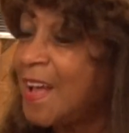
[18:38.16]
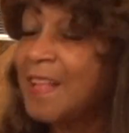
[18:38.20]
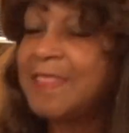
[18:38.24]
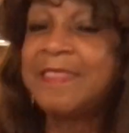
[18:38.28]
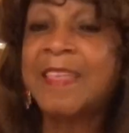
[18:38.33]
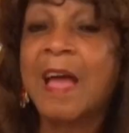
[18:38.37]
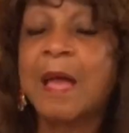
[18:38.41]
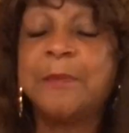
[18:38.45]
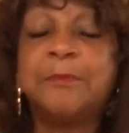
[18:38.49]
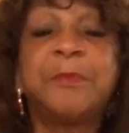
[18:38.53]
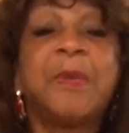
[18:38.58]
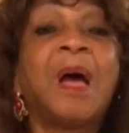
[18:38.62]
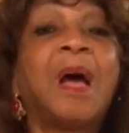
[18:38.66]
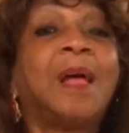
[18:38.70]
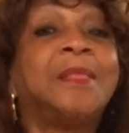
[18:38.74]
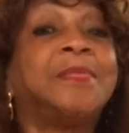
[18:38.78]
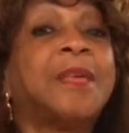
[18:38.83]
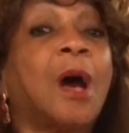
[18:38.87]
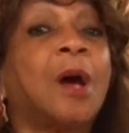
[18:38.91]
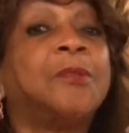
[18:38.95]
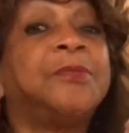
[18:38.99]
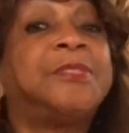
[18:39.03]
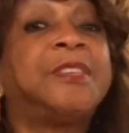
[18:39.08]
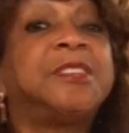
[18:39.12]
They,
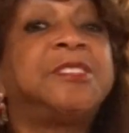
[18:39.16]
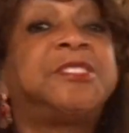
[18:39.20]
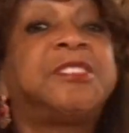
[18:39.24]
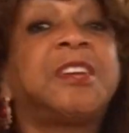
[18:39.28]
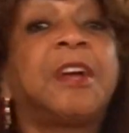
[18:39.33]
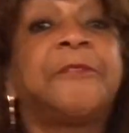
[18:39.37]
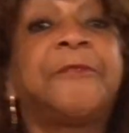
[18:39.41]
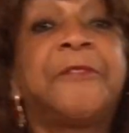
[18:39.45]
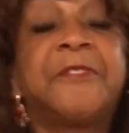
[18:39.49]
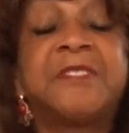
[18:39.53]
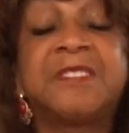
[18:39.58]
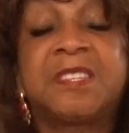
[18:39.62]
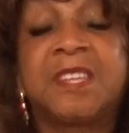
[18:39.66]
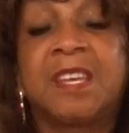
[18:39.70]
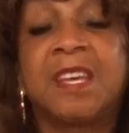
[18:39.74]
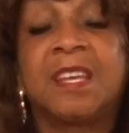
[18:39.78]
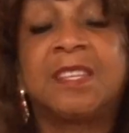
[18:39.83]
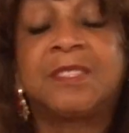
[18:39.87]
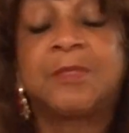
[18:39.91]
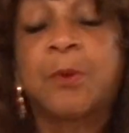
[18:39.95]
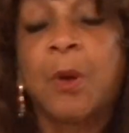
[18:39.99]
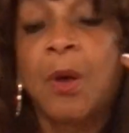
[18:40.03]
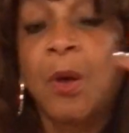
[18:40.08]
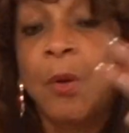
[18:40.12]
the, the difference
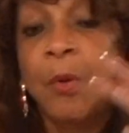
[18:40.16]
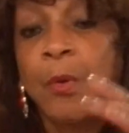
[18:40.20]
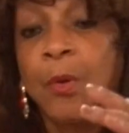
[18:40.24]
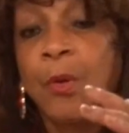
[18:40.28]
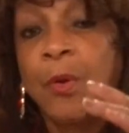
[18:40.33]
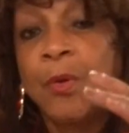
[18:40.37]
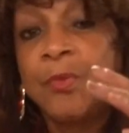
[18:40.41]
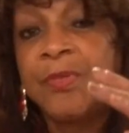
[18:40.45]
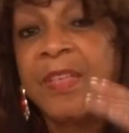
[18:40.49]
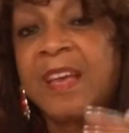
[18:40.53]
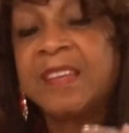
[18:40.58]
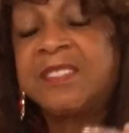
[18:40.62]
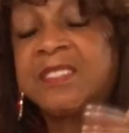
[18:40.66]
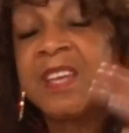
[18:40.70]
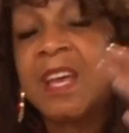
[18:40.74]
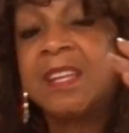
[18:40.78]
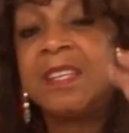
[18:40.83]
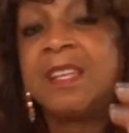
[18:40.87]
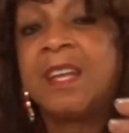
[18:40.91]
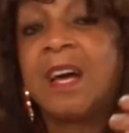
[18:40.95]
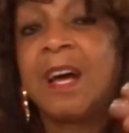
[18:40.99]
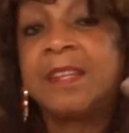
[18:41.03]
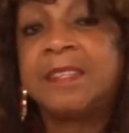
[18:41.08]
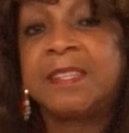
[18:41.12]
is they say
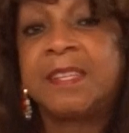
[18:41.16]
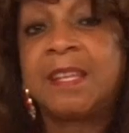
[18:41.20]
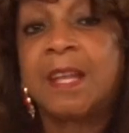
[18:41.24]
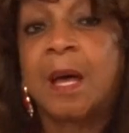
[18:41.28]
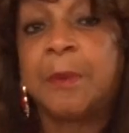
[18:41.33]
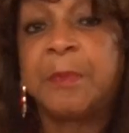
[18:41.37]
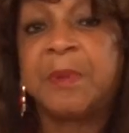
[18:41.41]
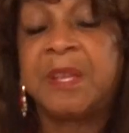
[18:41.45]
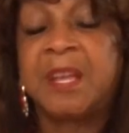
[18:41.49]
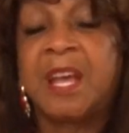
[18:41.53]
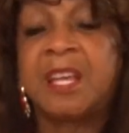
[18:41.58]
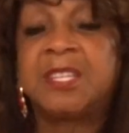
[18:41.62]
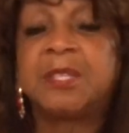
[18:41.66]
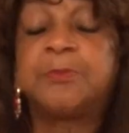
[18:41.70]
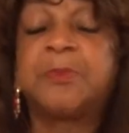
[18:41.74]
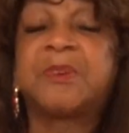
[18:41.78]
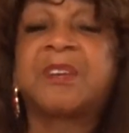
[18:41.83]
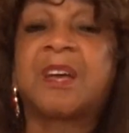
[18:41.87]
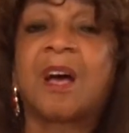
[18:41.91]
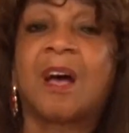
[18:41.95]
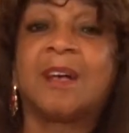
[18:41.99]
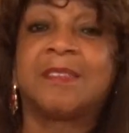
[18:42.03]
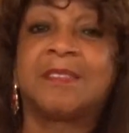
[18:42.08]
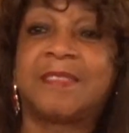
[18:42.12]
non denomination
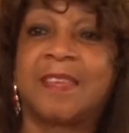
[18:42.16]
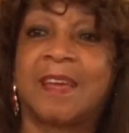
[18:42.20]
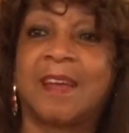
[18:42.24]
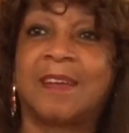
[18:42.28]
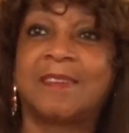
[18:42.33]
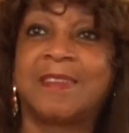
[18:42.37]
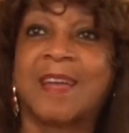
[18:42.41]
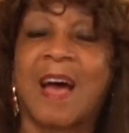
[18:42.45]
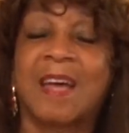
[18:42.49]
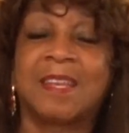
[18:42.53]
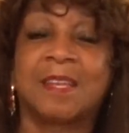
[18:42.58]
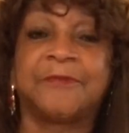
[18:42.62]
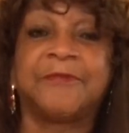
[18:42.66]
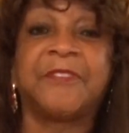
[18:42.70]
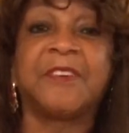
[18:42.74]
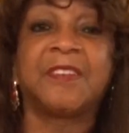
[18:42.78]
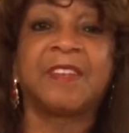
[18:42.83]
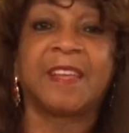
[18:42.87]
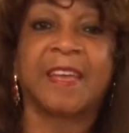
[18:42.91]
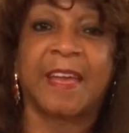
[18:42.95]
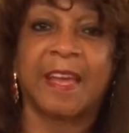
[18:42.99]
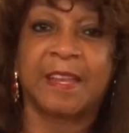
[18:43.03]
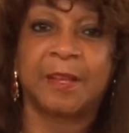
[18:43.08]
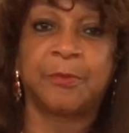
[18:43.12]
because they're not
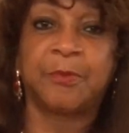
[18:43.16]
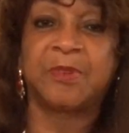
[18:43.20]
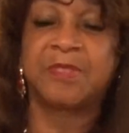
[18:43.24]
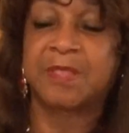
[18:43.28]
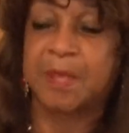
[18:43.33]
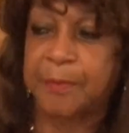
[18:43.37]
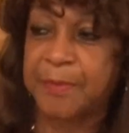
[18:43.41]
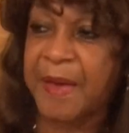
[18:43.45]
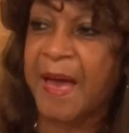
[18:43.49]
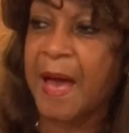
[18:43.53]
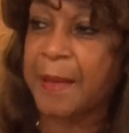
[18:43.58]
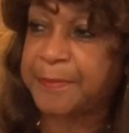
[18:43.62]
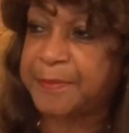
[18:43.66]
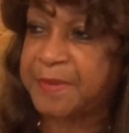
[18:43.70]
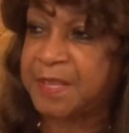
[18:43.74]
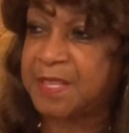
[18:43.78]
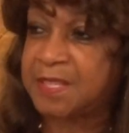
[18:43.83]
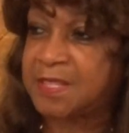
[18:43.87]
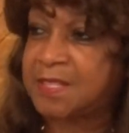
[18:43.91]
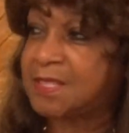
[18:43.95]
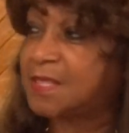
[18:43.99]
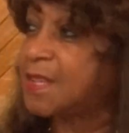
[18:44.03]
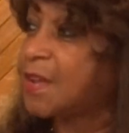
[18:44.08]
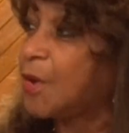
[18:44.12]
affiliated with the
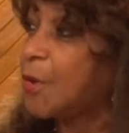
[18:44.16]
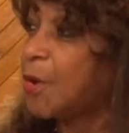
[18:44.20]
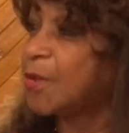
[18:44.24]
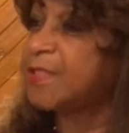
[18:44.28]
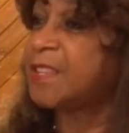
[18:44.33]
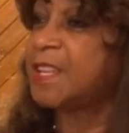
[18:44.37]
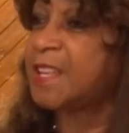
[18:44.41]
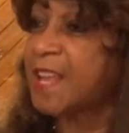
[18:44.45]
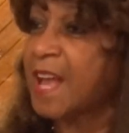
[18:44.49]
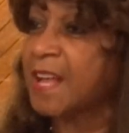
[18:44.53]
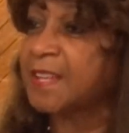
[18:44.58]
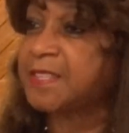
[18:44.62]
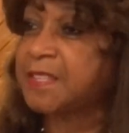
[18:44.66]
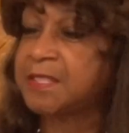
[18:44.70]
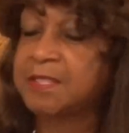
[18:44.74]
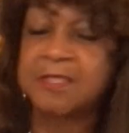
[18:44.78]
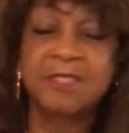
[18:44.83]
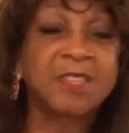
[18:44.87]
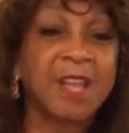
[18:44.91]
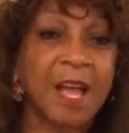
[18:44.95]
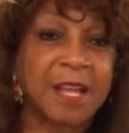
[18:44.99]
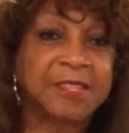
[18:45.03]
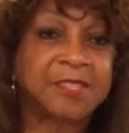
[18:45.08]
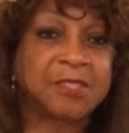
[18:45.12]
Baptists or the
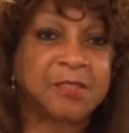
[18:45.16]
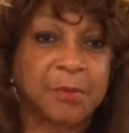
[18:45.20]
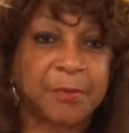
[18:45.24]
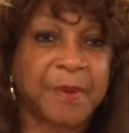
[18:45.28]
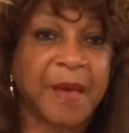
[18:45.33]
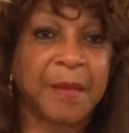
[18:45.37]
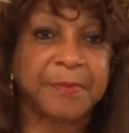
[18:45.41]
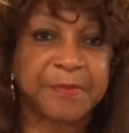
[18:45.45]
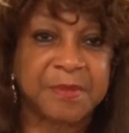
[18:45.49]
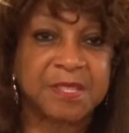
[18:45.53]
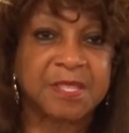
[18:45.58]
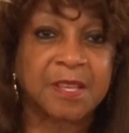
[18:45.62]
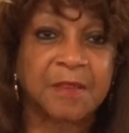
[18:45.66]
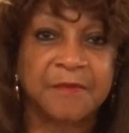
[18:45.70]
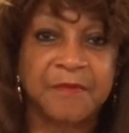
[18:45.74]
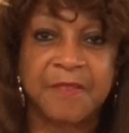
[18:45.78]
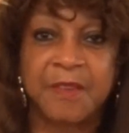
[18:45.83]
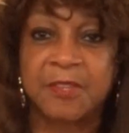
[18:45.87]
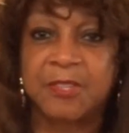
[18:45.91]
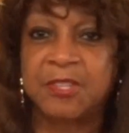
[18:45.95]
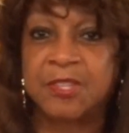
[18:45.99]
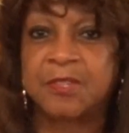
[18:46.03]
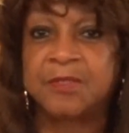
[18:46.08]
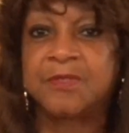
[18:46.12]
National Baptist
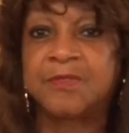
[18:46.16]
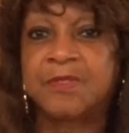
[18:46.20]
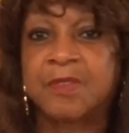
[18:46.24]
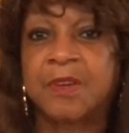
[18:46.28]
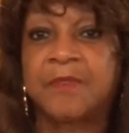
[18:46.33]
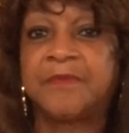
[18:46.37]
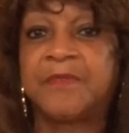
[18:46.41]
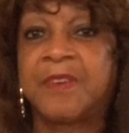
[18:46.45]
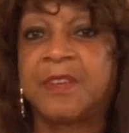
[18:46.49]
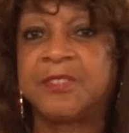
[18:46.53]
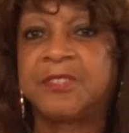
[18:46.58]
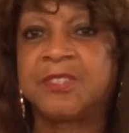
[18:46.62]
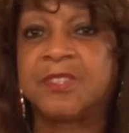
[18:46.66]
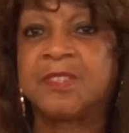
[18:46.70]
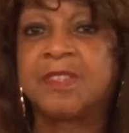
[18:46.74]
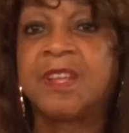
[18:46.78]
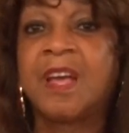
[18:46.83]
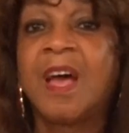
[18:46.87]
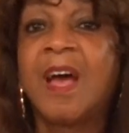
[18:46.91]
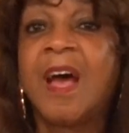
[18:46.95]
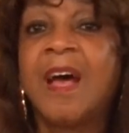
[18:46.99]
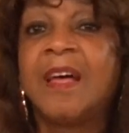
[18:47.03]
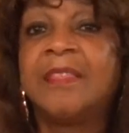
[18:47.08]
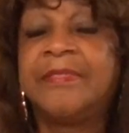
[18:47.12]
Convention. Convention.
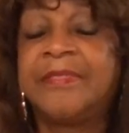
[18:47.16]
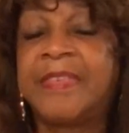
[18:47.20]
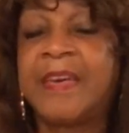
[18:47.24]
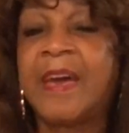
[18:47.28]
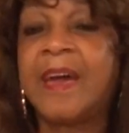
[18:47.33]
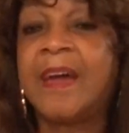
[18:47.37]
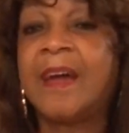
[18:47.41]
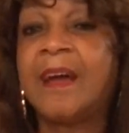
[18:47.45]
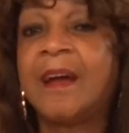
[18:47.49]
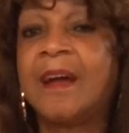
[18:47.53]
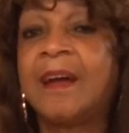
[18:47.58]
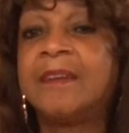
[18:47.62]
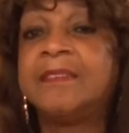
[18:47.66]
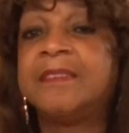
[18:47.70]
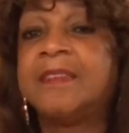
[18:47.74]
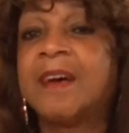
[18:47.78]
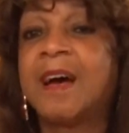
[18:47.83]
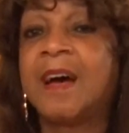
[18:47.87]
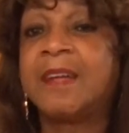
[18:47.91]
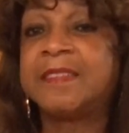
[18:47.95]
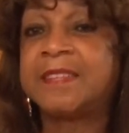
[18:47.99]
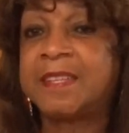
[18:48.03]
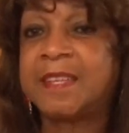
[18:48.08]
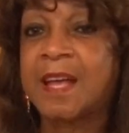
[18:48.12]
They're
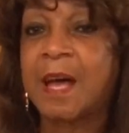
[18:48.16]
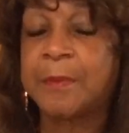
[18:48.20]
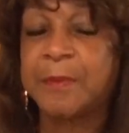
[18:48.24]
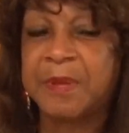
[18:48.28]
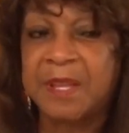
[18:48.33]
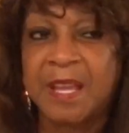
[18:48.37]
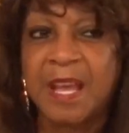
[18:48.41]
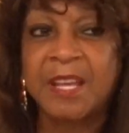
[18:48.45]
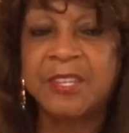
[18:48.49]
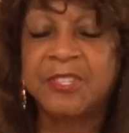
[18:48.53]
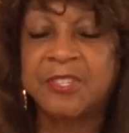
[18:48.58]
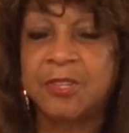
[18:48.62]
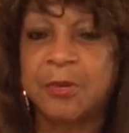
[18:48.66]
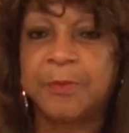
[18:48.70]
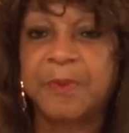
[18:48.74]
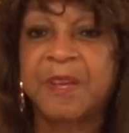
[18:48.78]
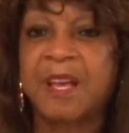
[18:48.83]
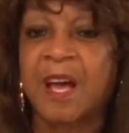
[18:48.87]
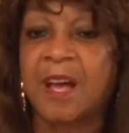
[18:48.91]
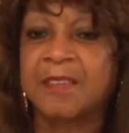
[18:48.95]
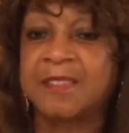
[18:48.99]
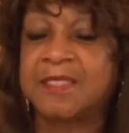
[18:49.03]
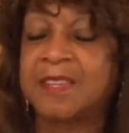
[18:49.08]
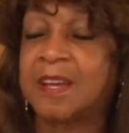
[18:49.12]
non-denominational
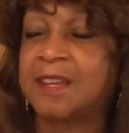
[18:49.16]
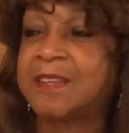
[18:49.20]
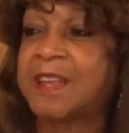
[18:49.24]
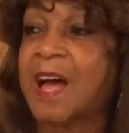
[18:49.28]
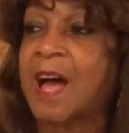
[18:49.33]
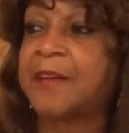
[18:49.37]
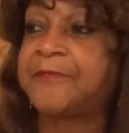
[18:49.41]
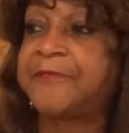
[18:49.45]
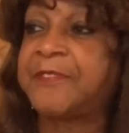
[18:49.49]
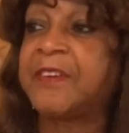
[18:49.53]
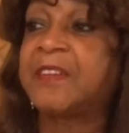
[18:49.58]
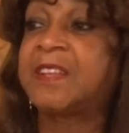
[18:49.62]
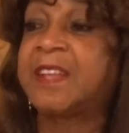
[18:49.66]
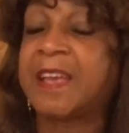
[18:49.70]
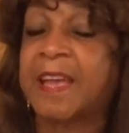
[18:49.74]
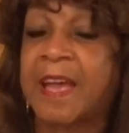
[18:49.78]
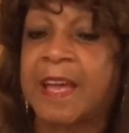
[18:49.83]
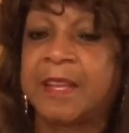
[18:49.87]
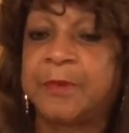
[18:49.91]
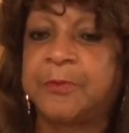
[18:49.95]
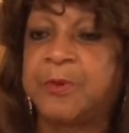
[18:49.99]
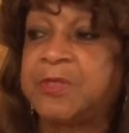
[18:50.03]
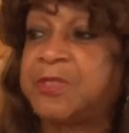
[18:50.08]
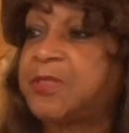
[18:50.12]
because they're not
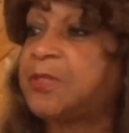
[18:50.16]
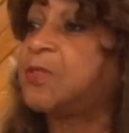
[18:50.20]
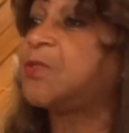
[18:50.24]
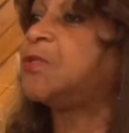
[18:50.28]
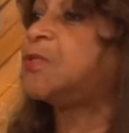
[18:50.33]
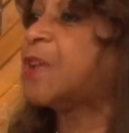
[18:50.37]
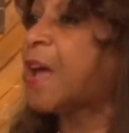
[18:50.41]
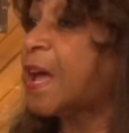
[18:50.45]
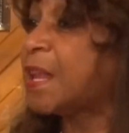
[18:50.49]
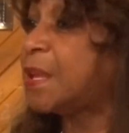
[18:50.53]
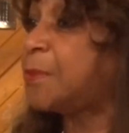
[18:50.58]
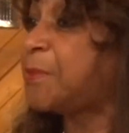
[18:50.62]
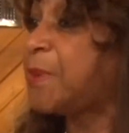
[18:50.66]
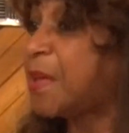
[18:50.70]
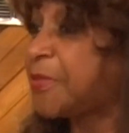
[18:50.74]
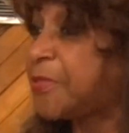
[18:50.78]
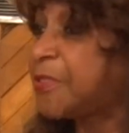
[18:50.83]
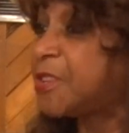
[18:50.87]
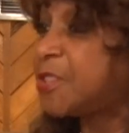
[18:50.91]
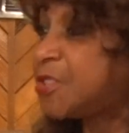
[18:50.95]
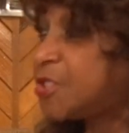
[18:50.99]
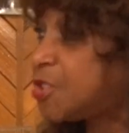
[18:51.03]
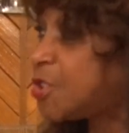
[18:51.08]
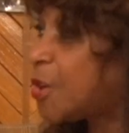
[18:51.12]
affiliated with the United
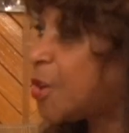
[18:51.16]
Methodist